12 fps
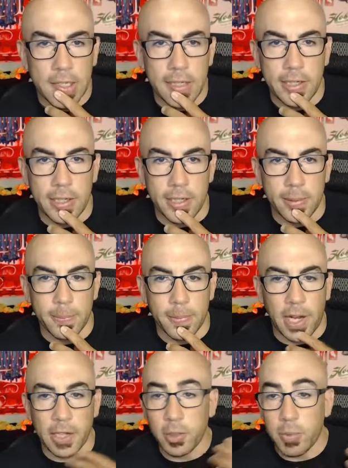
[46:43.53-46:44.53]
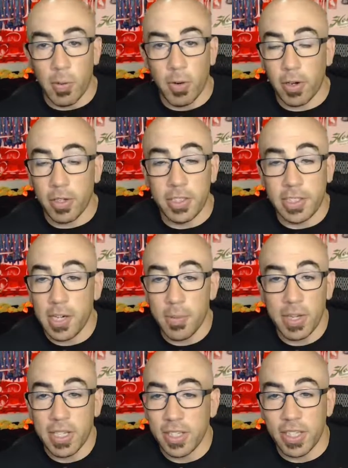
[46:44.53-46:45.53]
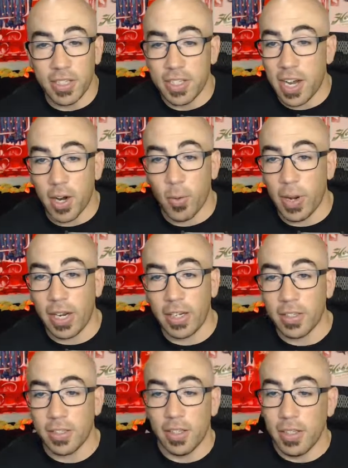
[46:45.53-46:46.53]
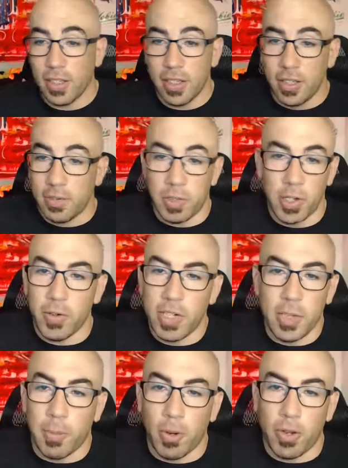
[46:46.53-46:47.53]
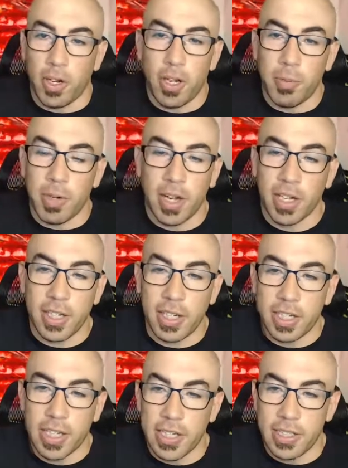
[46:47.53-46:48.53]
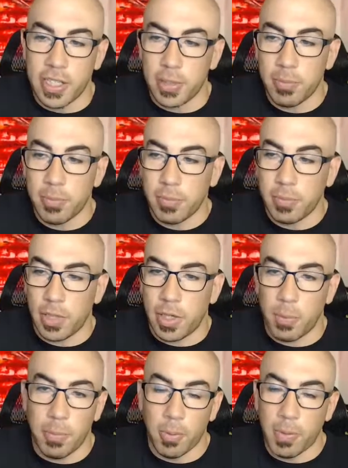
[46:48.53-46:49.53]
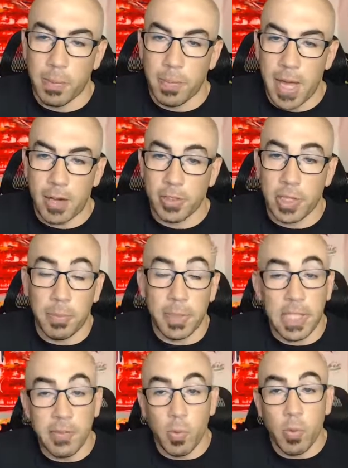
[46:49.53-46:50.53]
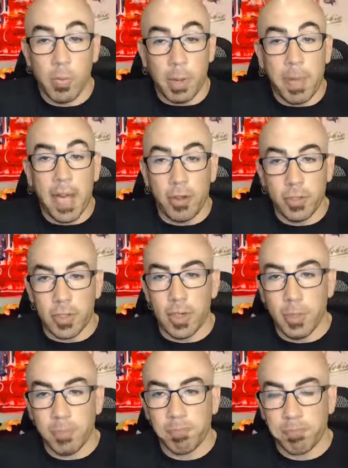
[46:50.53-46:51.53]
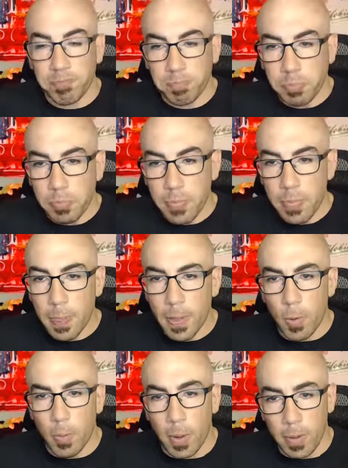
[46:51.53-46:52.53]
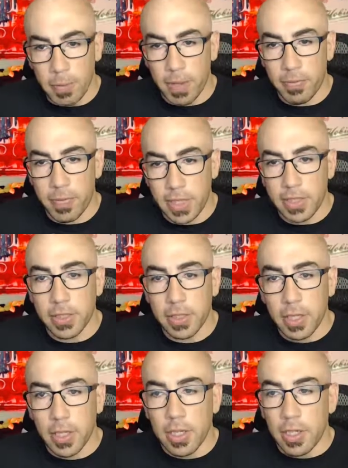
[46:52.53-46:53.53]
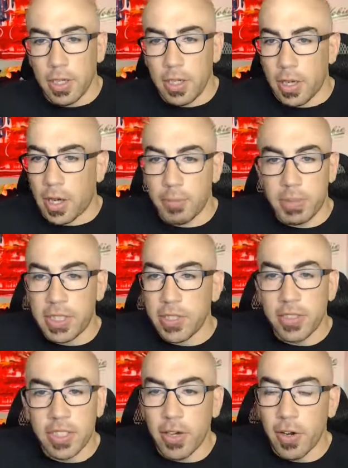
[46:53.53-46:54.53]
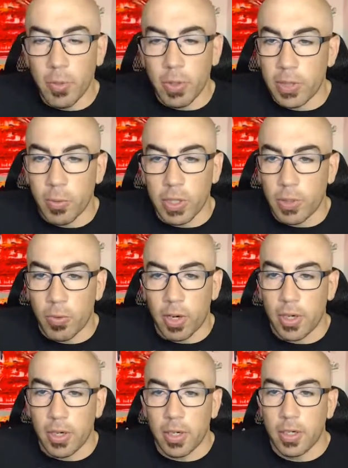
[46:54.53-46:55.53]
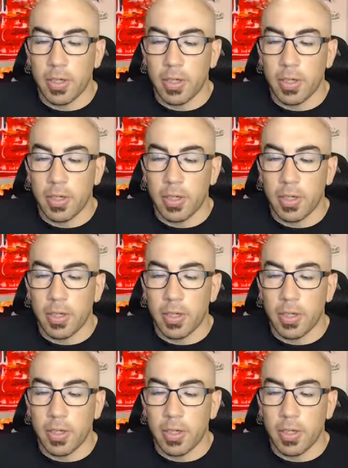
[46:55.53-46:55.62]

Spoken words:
I use my rudder to steer me in the entire way. You don't need to pull it up. You're not going to get that deep. I pull my paddles up, but even when my paddles are up or my fins, I'm still steering with the rudder.